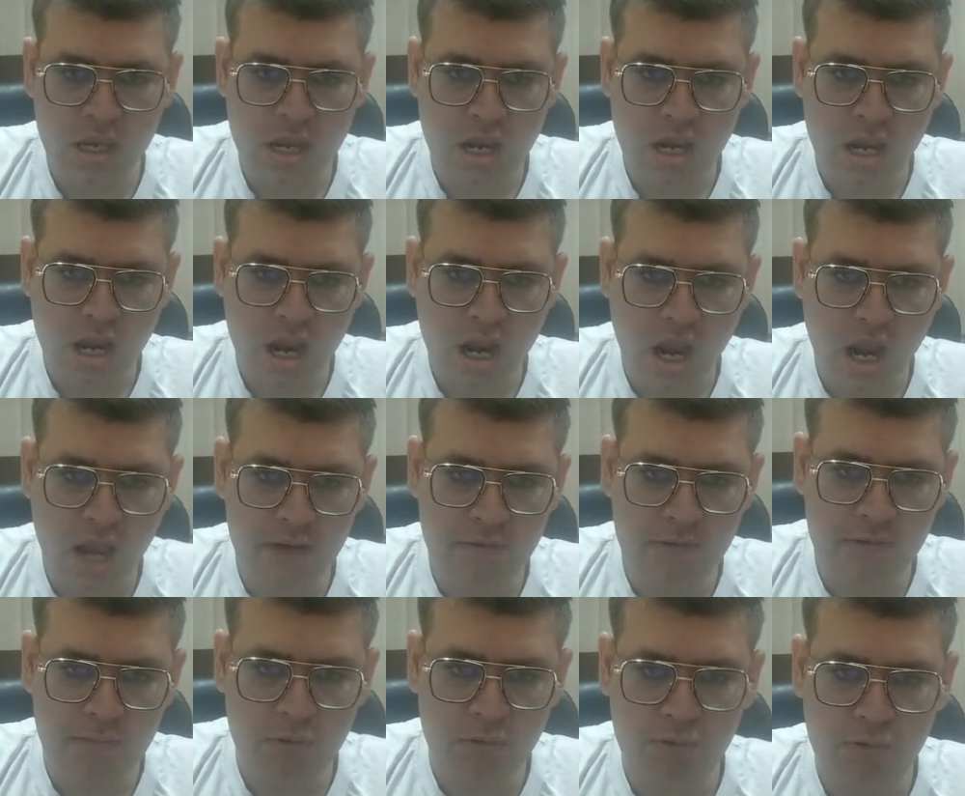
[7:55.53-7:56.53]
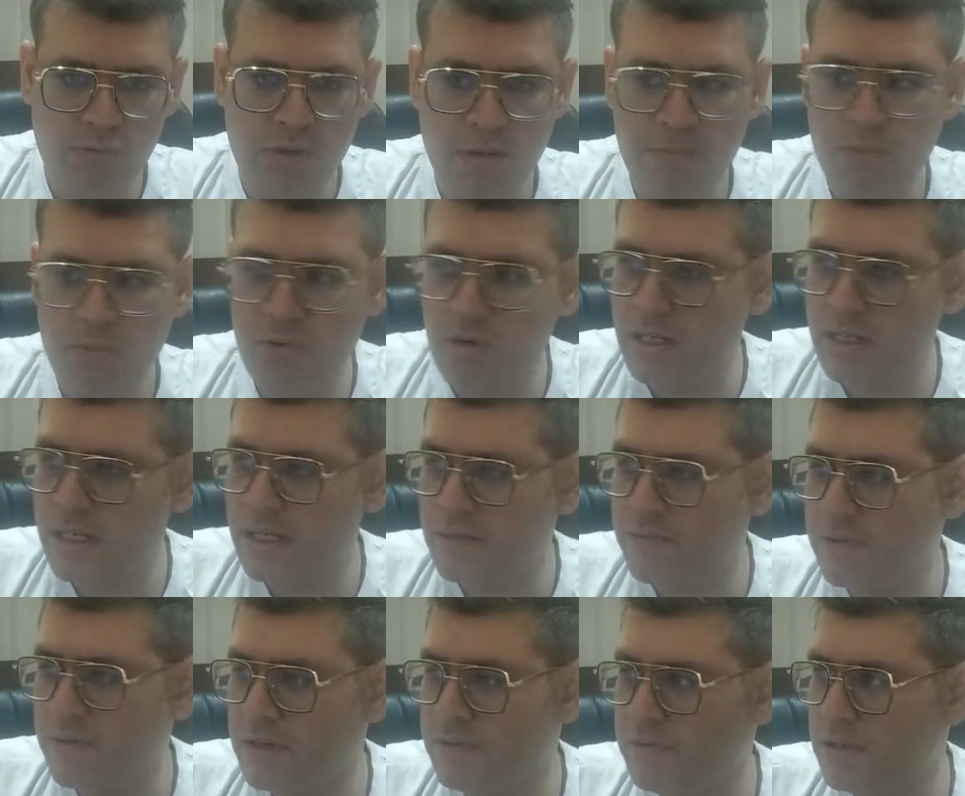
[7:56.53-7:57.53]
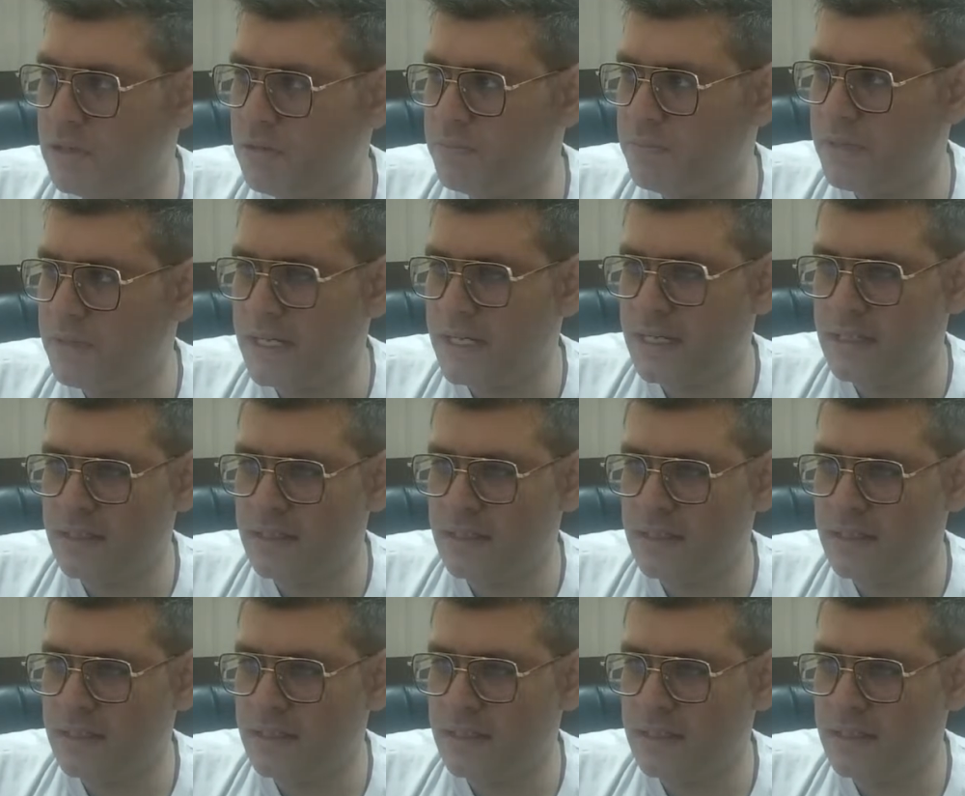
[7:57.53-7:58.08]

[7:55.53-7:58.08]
I will move the pawn here. What will you play?